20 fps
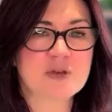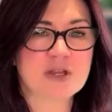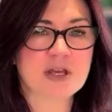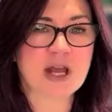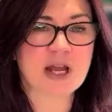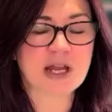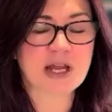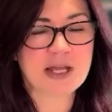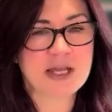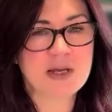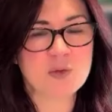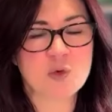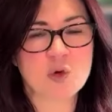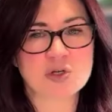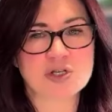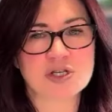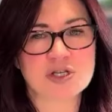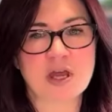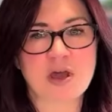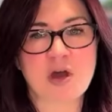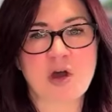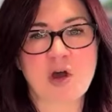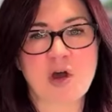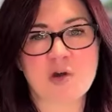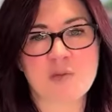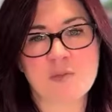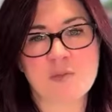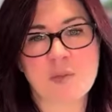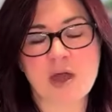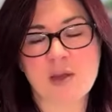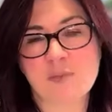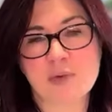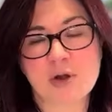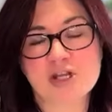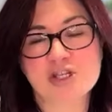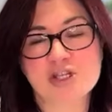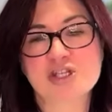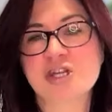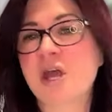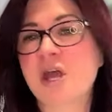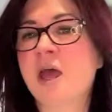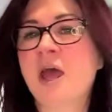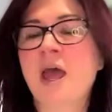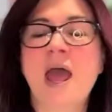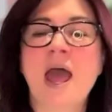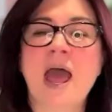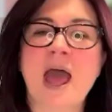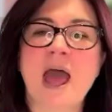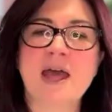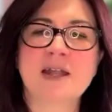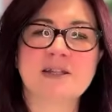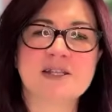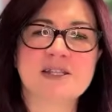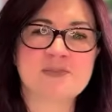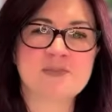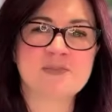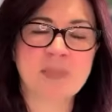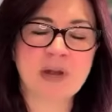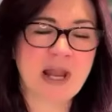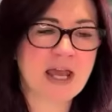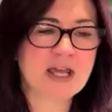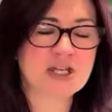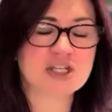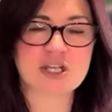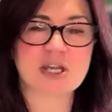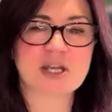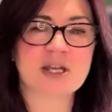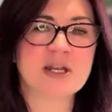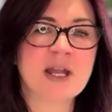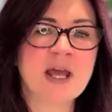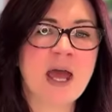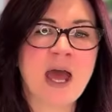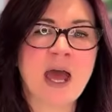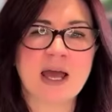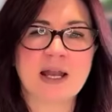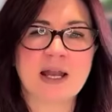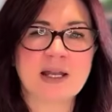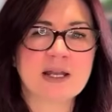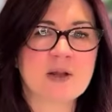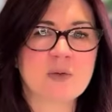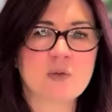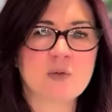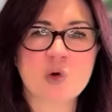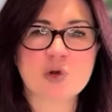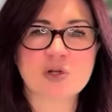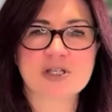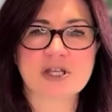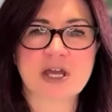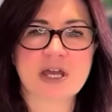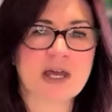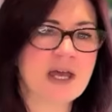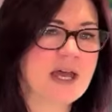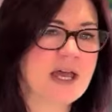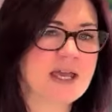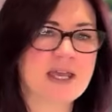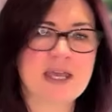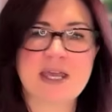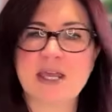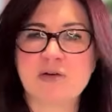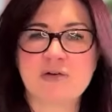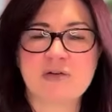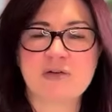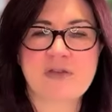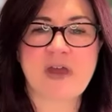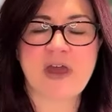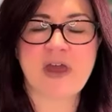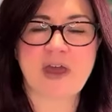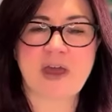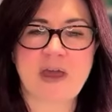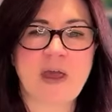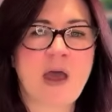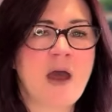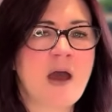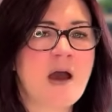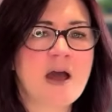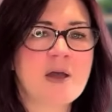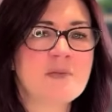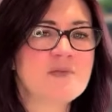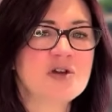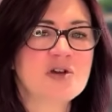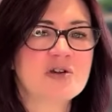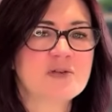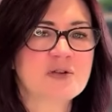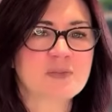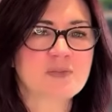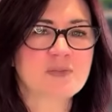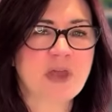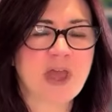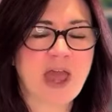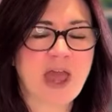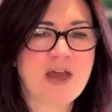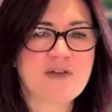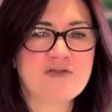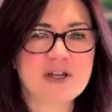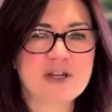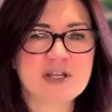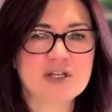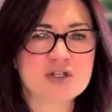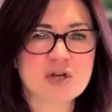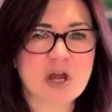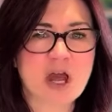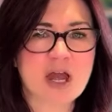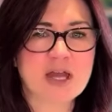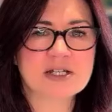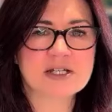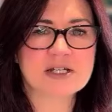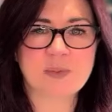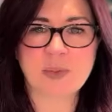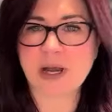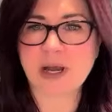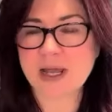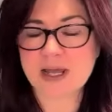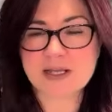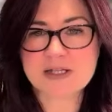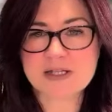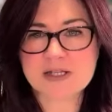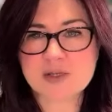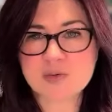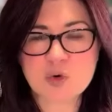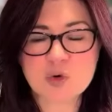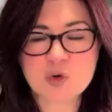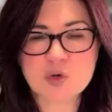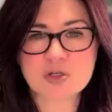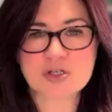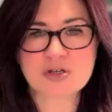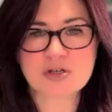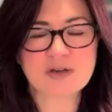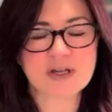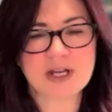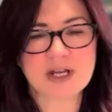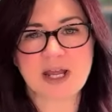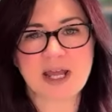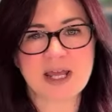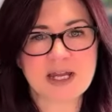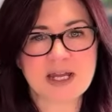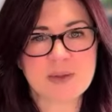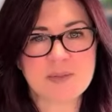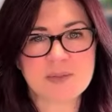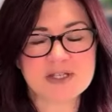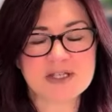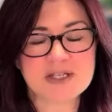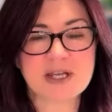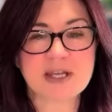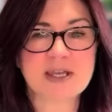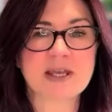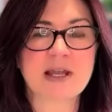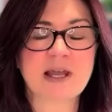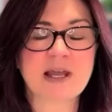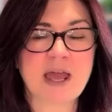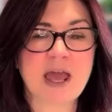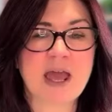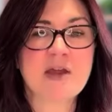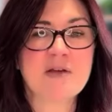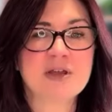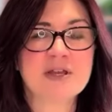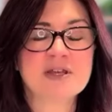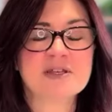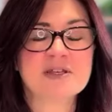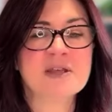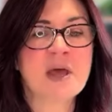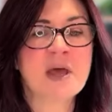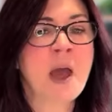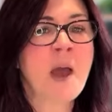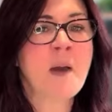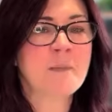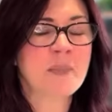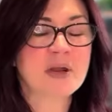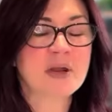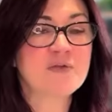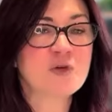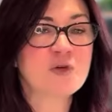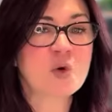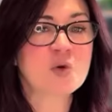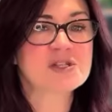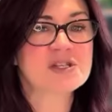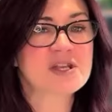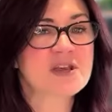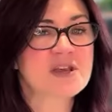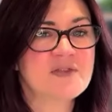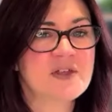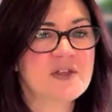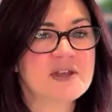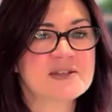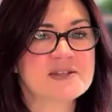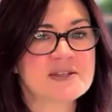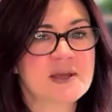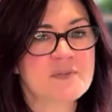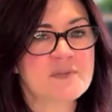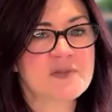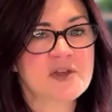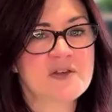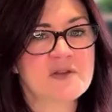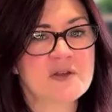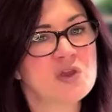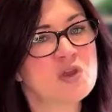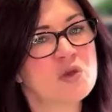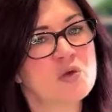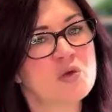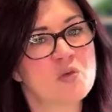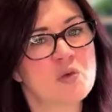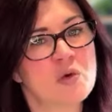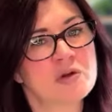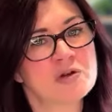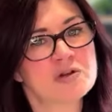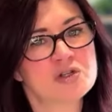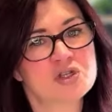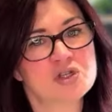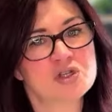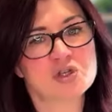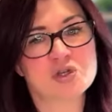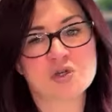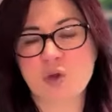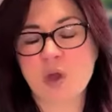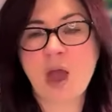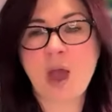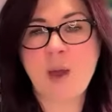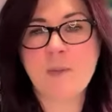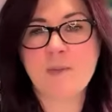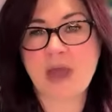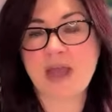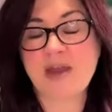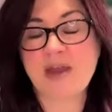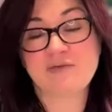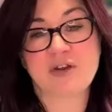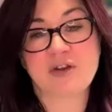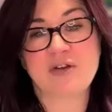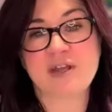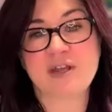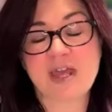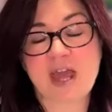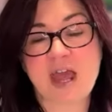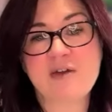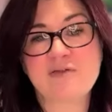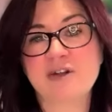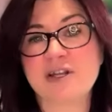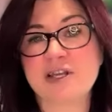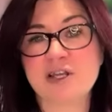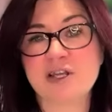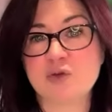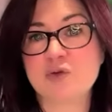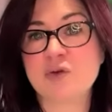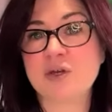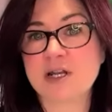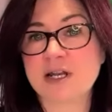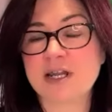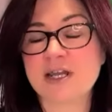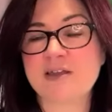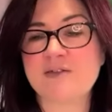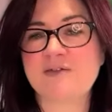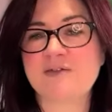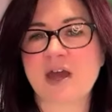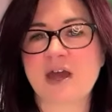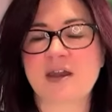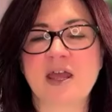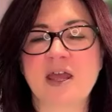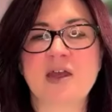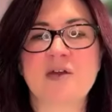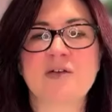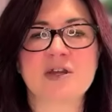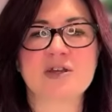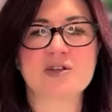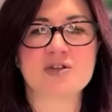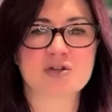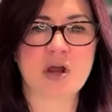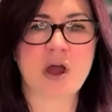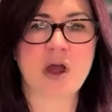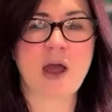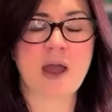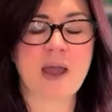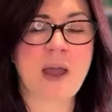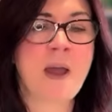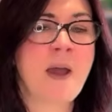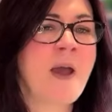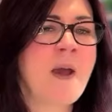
with clean water on my brush and splash in a little water here and there. I'm not carefully trying to place the water in any particular areas, but of course, if there's something that you want to paint very carefully, you can leave that area dry.